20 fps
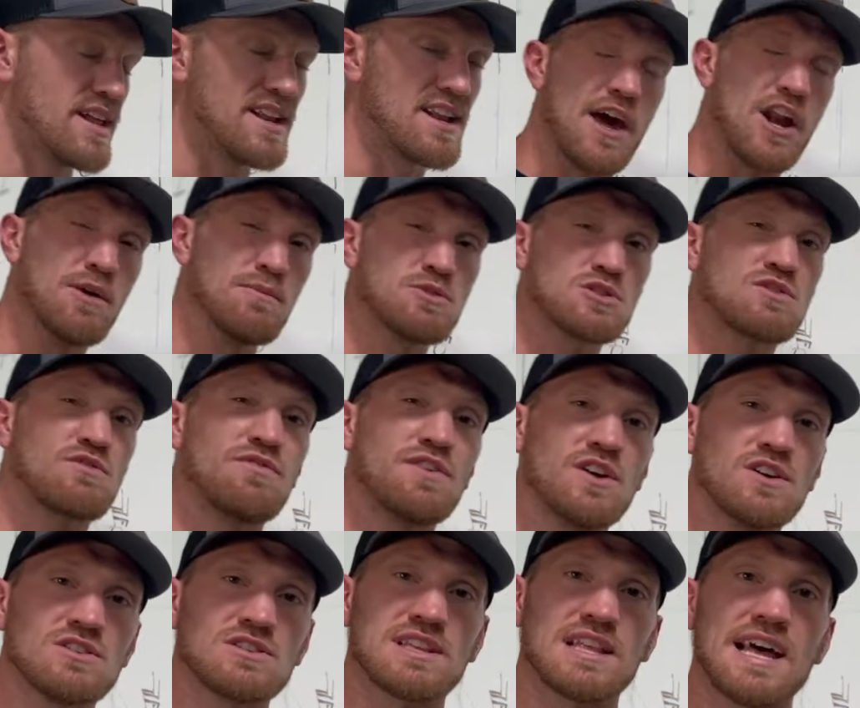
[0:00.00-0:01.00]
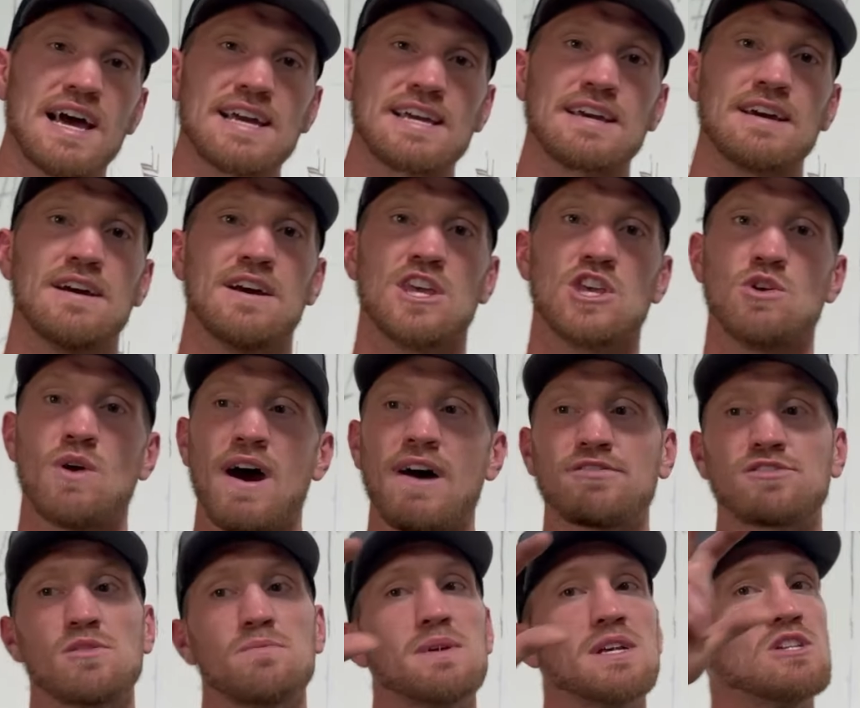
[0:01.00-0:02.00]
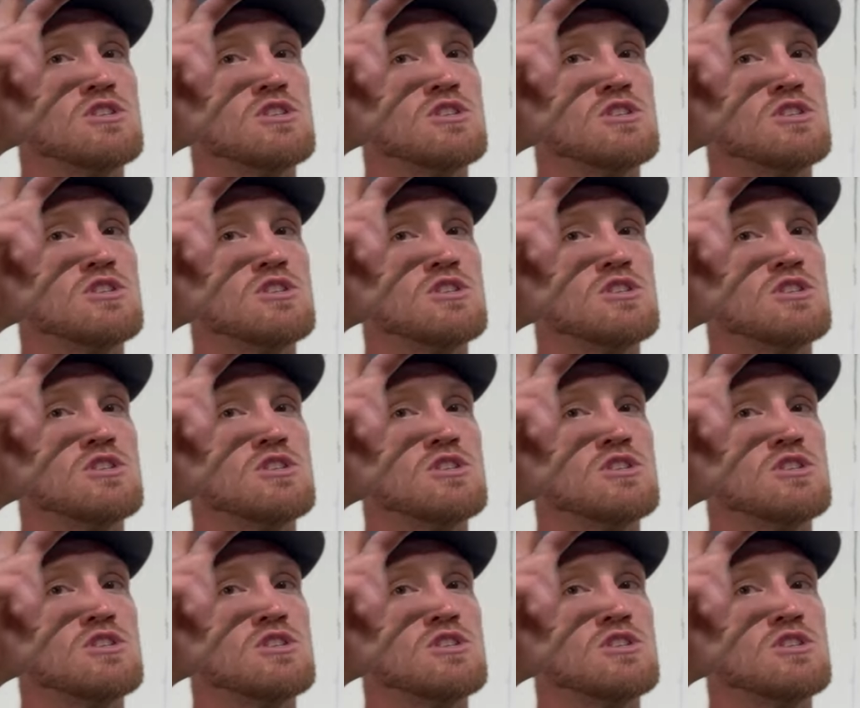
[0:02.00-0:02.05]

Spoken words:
And it almost feels like you have to be